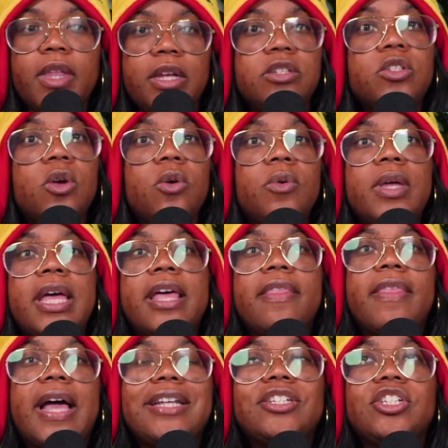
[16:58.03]
So
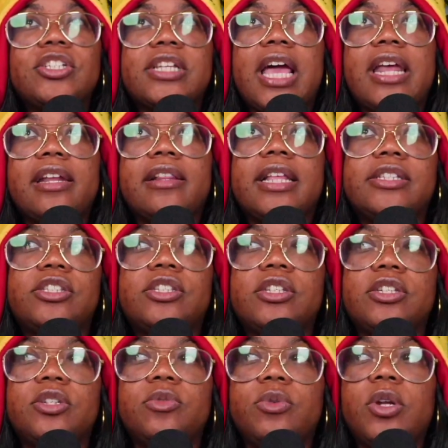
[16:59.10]
that just kind of lets
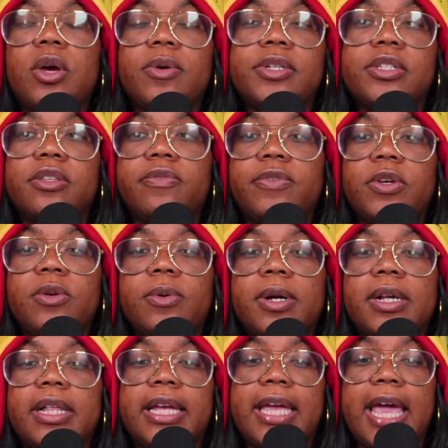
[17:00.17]
you know as the
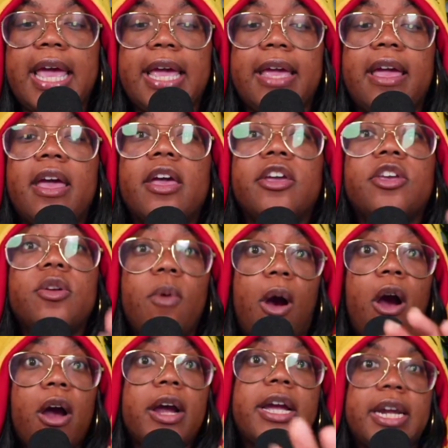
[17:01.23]
viewer, like, hey, you
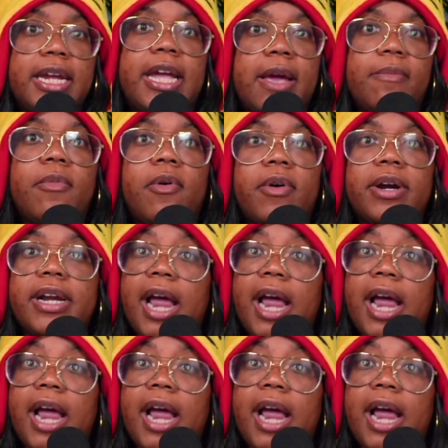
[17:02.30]
are going to get more.